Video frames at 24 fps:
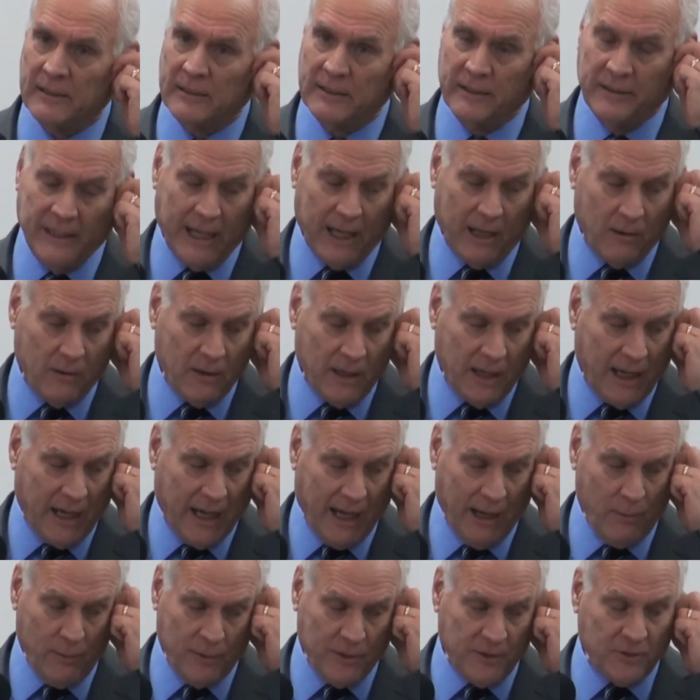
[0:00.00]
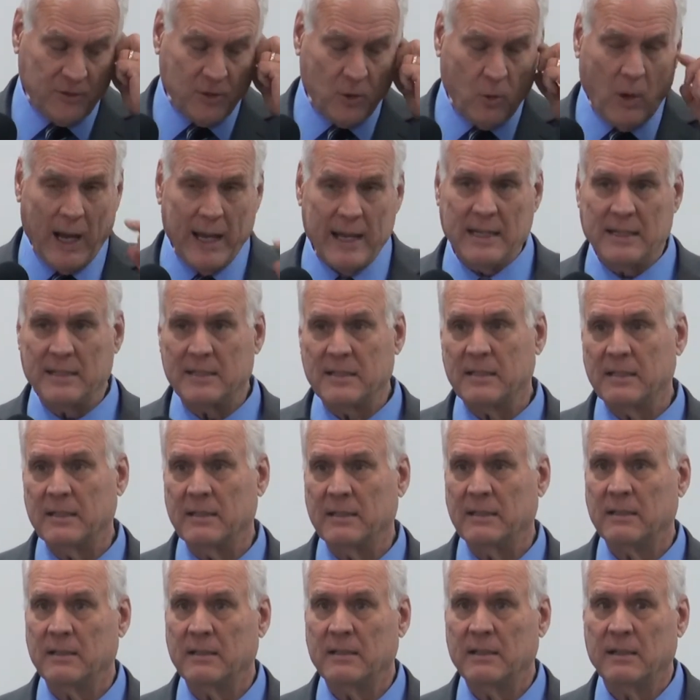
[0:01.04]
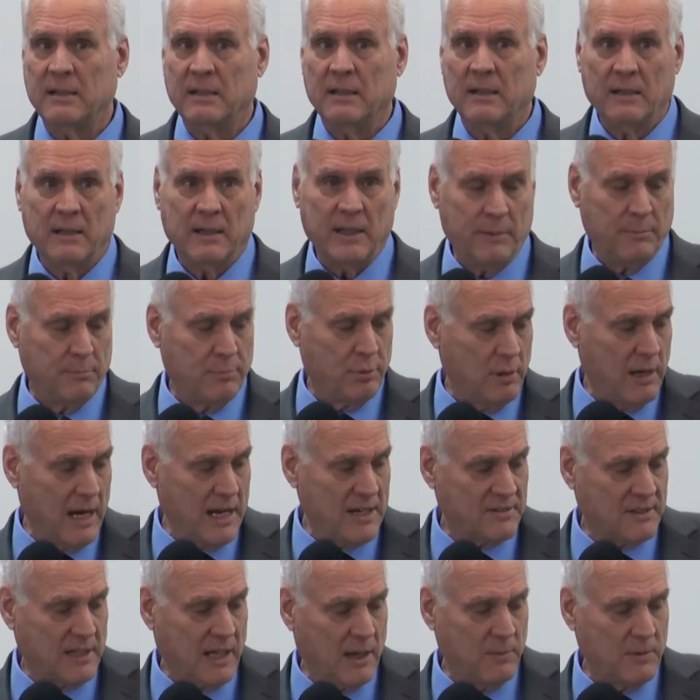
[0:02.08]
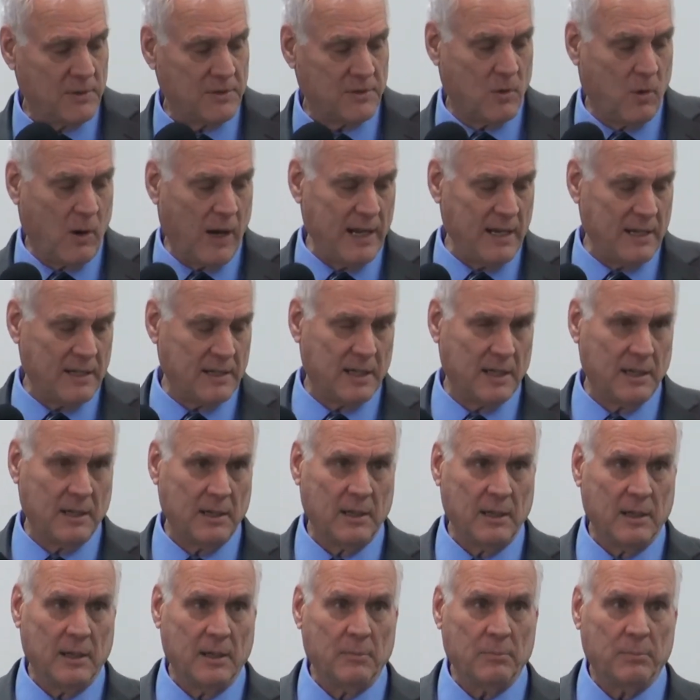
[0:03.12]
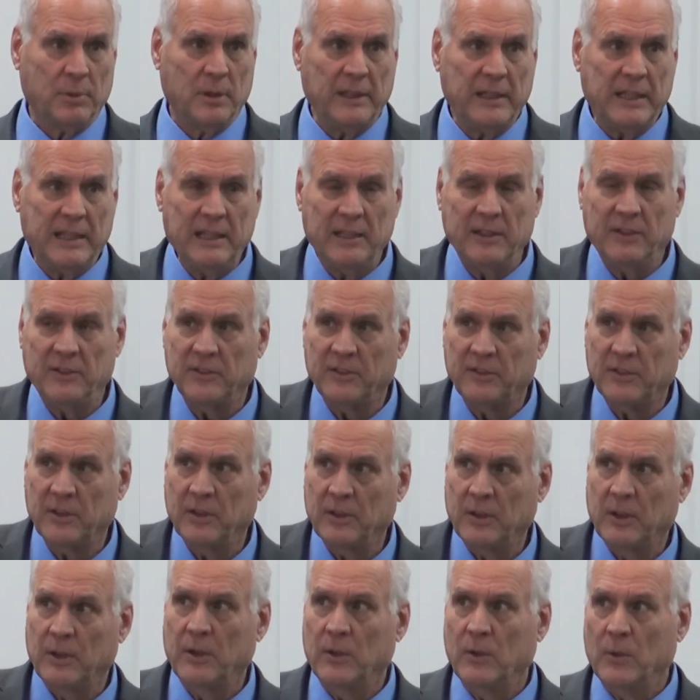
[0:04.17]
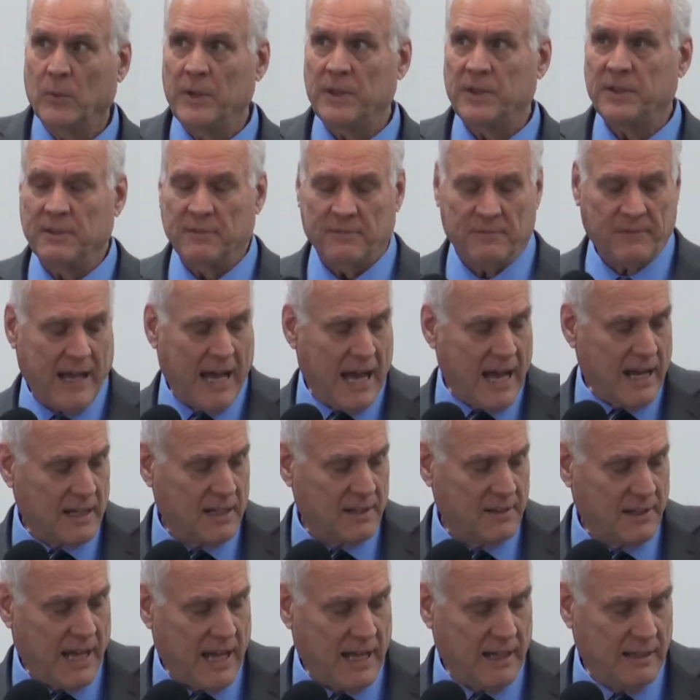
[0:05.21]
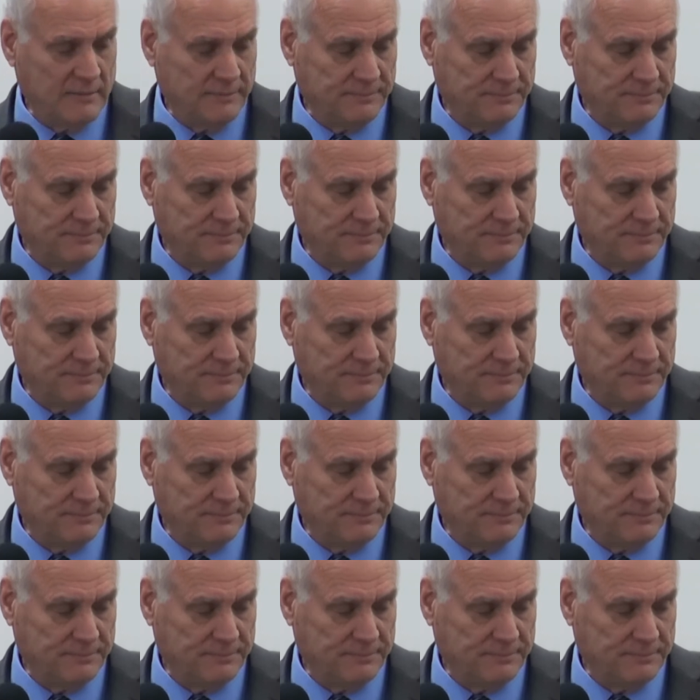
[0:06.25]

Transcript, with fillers: Now, I was quite impressed. I was quite pleased with the fact that